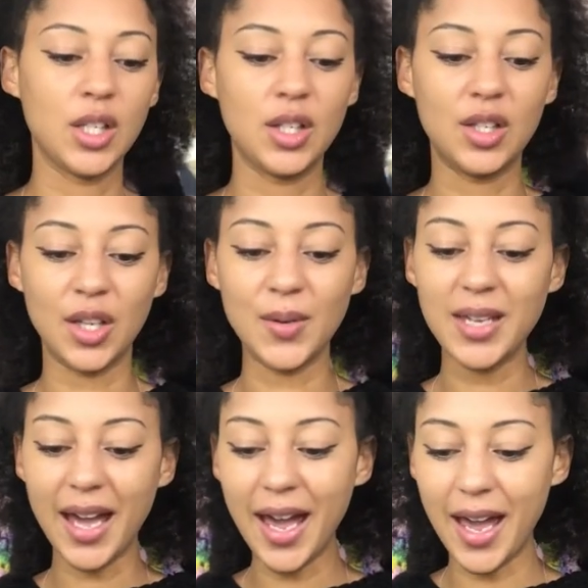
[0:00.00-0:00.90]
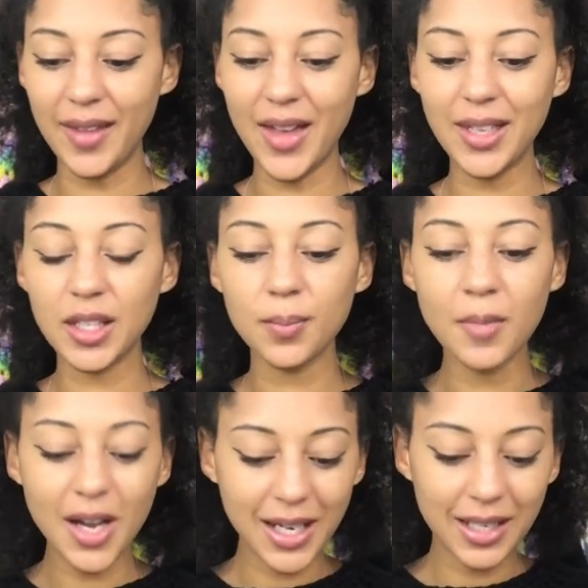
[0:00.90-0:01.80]
So yeah, that's
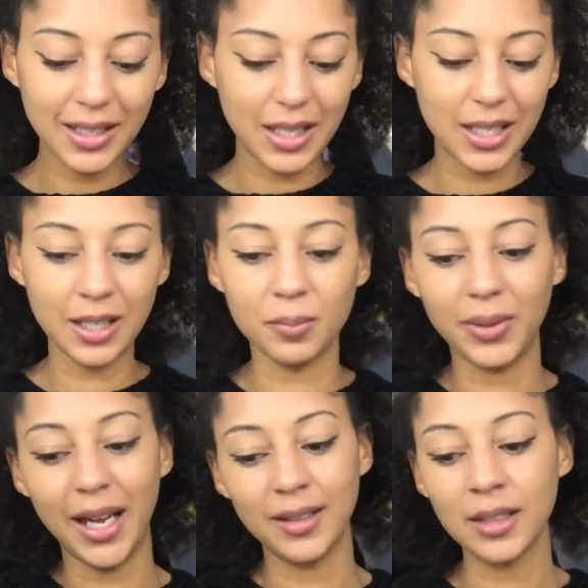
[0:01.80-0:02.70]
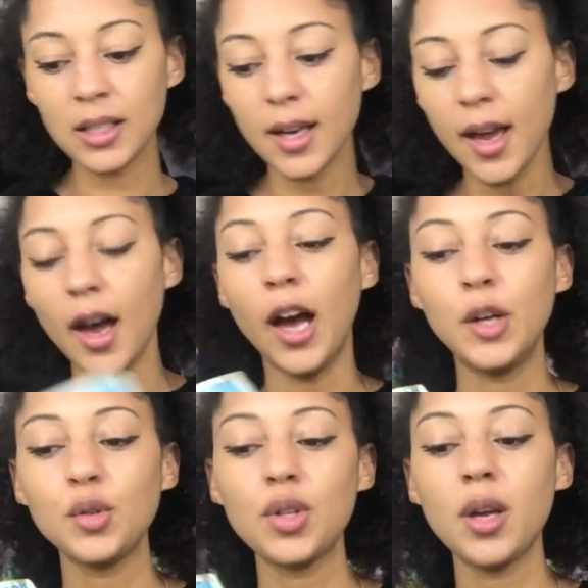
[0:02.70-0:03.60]
my knitting plans. I
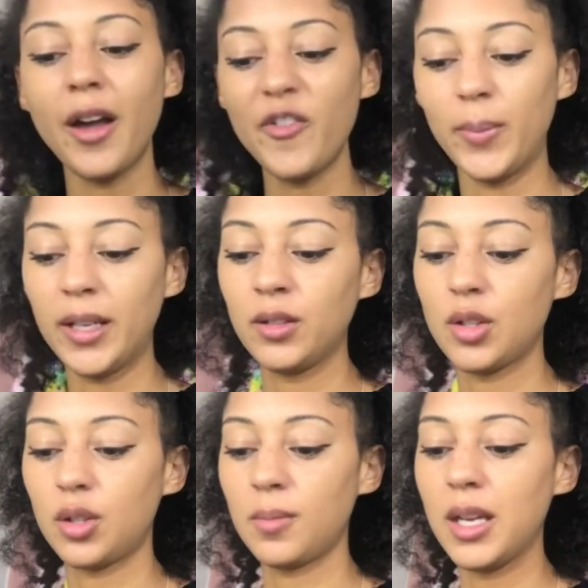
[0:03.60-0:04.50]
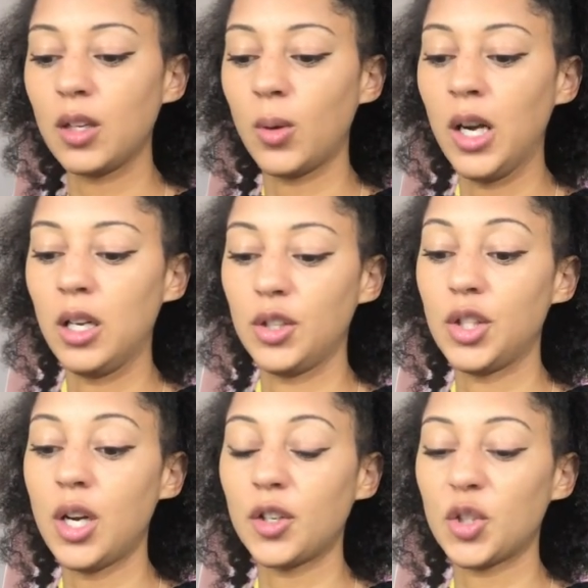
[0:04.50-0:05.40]
also have plans to make quite a lot of
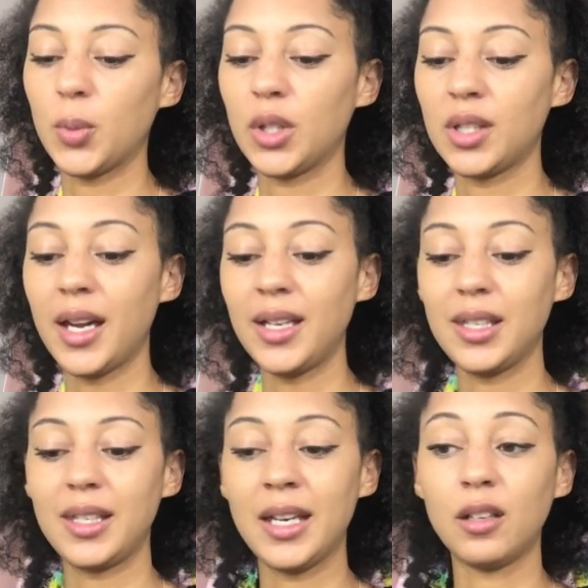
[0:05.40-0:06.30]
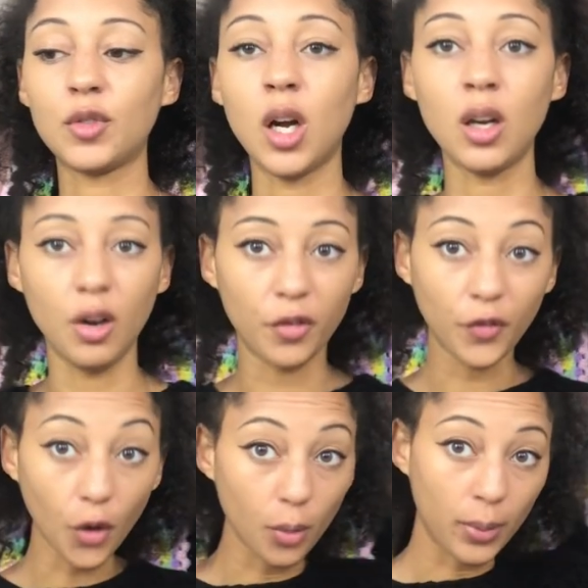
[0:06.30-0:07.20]
socks because, as I said, I've got a lot of
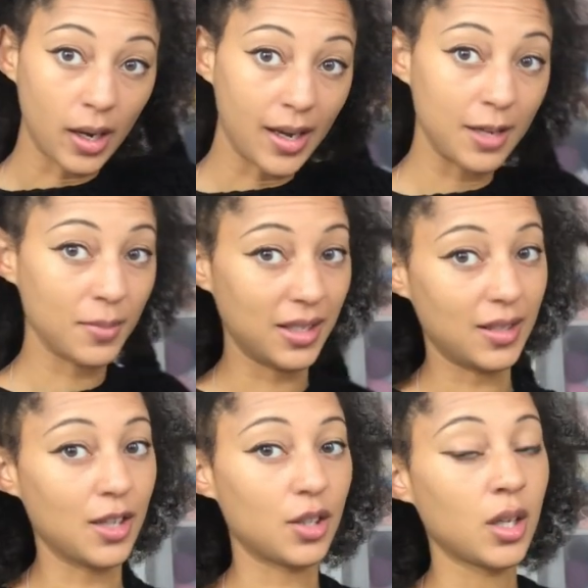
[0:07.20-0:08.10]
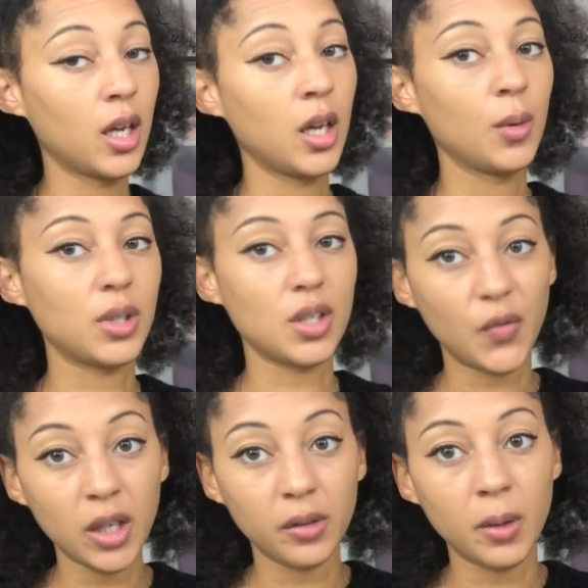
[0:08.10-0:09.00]
4-ply in my stash, which is
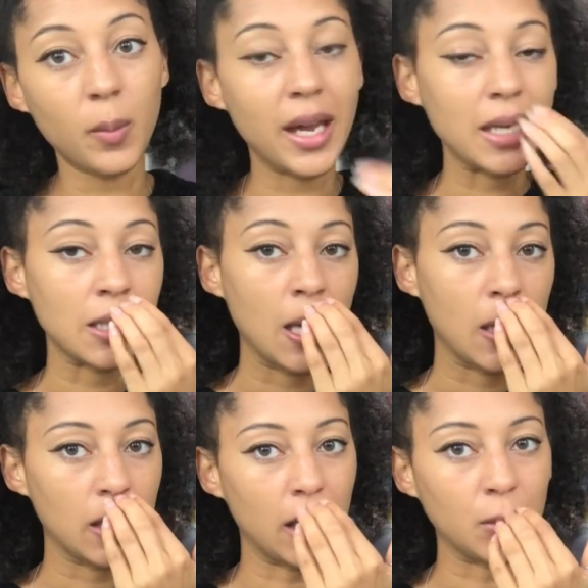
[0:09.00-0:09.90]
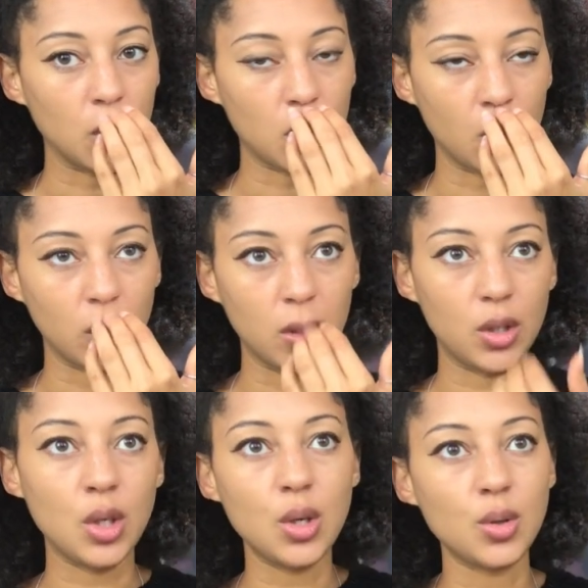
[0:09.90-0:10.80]
fingering weight, that I also want
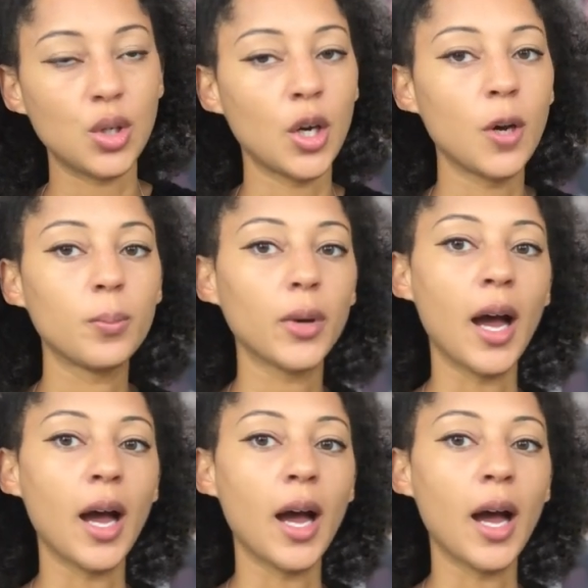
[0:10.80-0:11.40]
to use up.